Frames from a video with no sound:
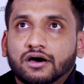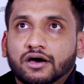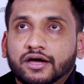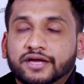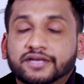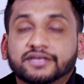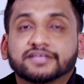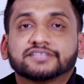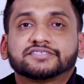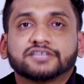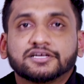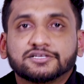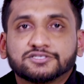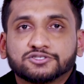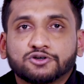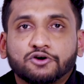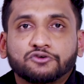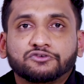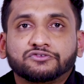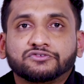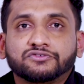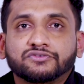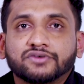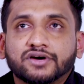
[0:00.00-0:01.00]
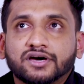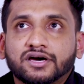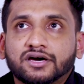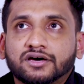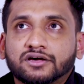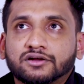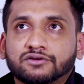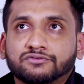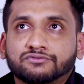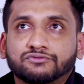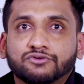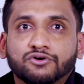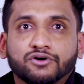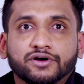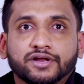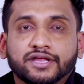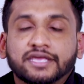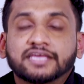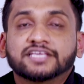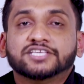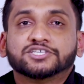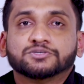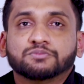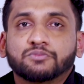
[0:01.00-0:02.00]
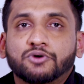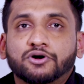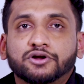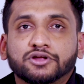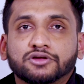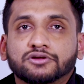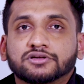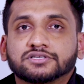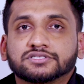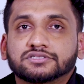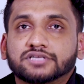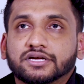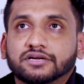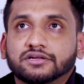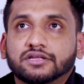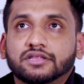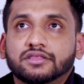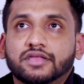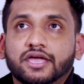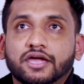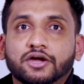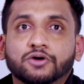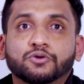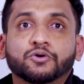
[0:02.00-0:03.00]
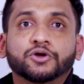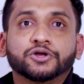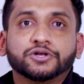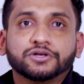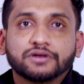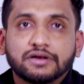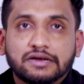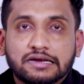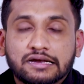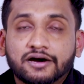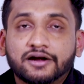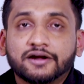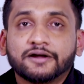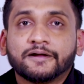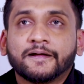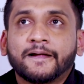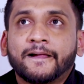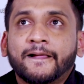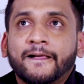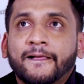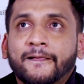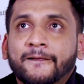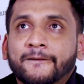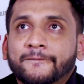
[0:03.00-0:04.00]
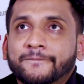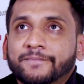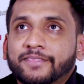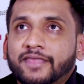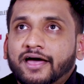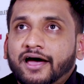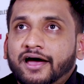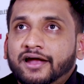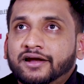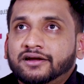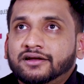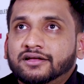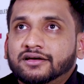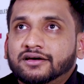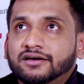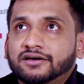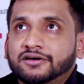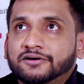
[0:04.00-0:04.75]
industrial software for each modules that they are going to learn, and